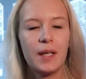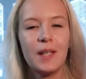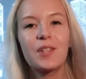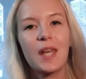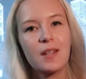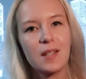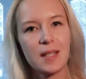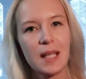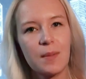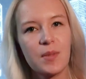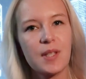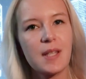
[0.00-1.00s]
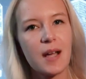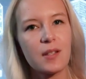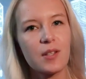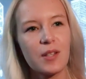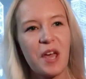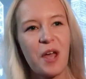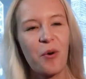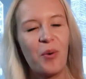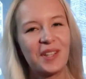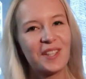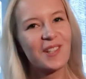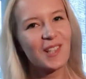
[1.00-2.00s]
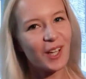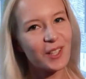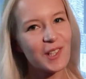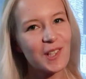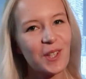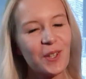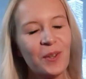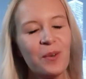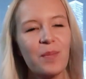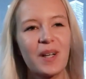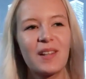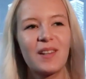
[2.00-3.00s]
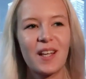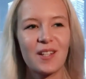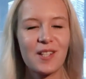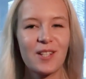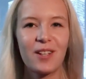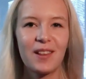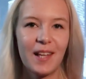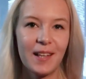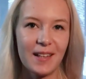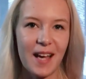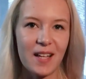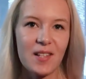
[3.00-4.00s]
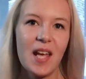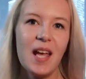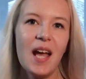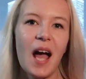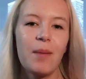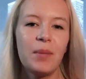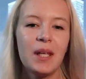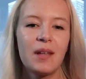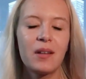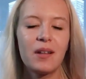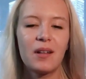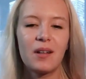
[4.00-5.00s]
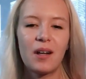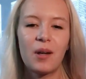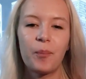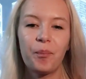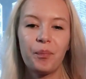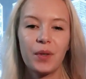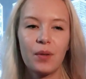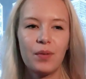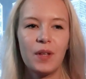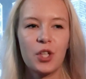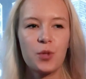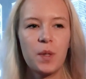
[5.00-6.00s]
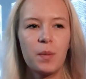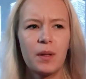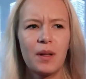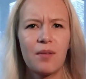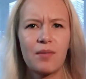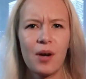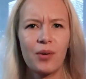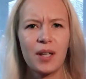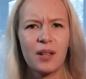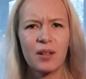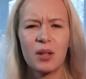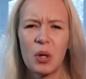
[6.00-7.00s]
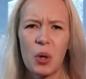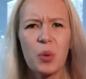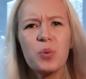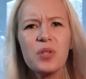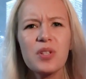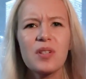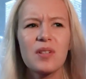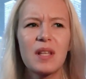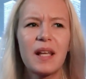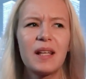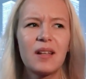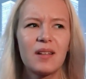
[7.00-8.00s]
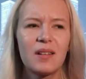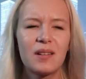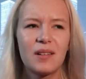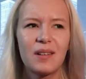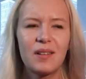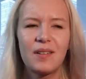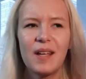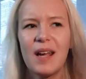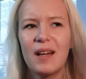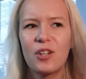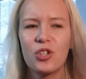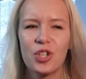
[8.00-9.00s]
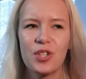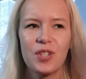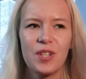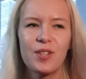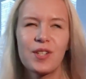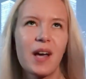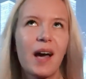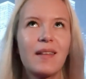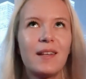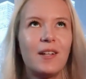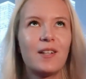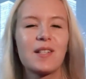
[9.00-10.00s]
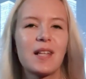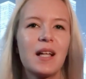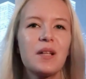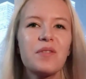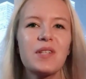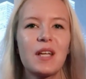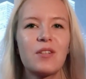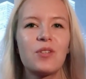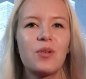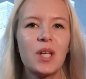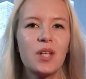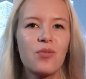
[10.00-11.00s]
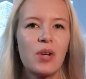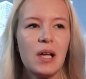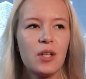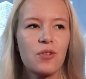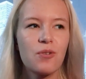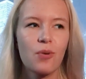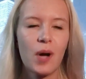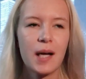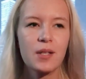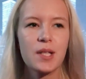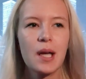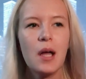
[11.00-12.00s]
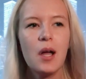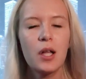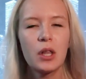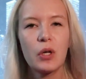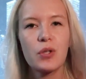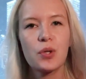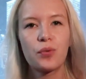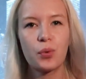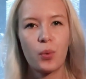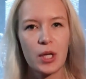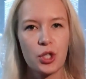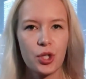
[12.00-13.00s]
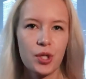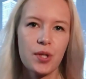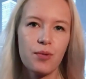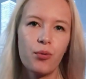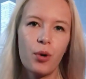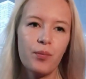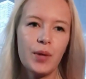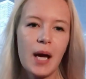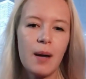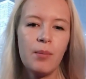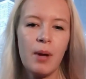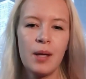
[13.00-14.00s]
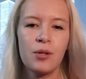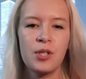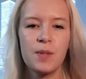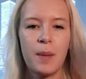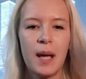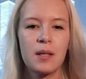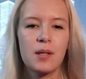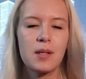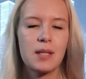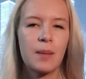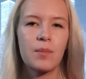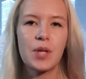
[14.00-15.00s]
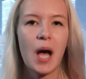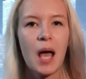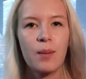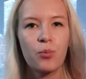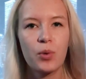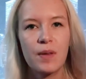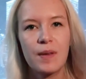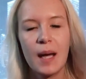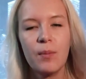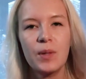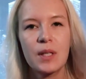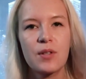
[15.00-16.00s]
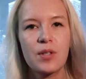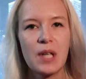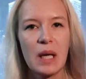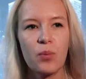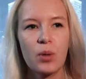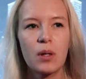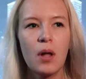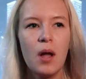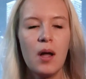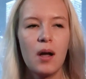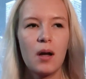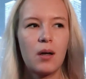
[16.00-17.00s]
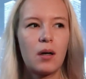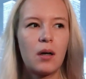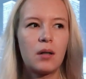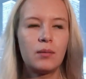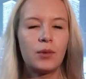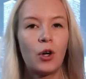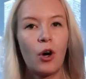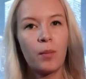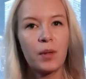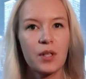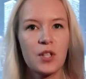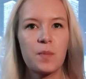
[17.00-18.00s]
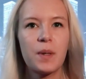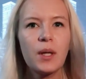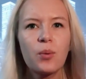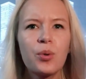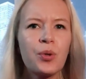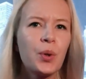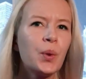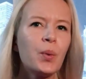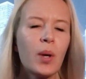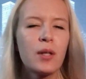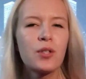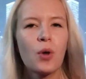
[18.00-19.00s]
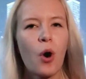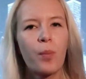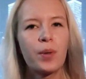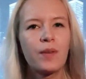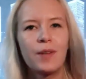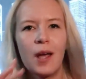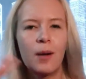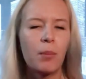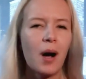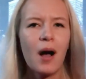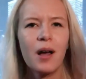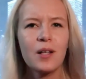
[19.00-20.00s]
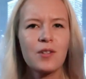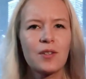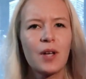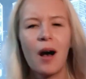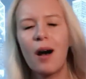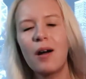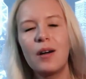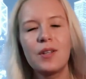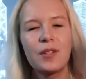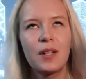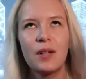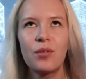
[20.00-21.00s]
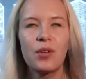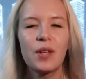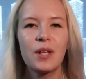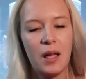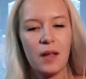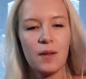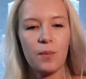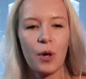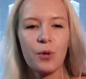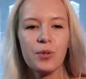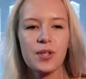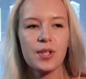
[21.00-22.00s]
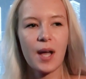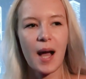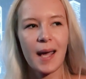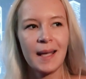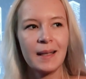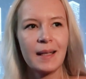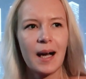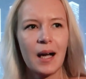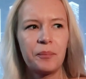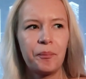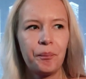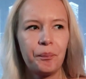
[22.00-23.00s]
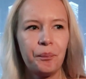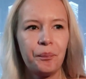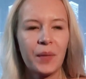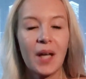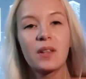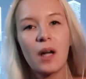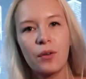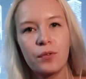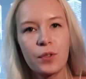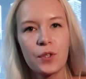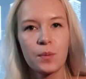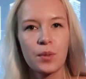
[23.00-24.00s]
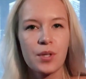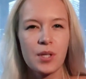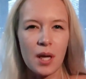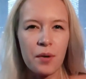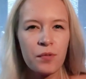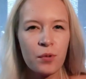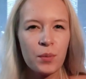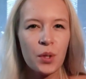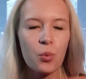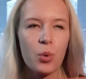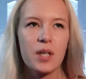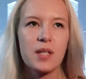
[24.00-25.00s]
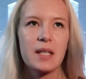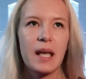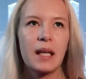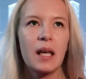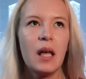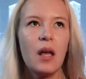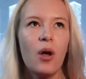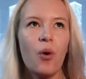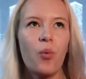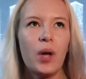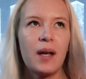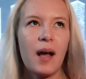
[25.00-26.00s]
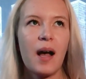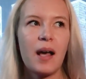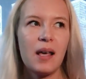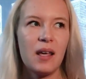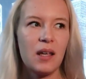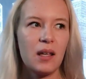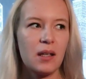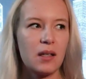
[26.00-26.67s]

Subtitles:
It can seem that they don't want to talk to you, but that's not like that. I mean, Finnish people are very closed, like they are just inside themselves, and you need really to ask lots of questions from them and spend some time with them, that they will normally speak with you and open their mind and heart and everything. The most kind of uncomfortable stuff for me was like when I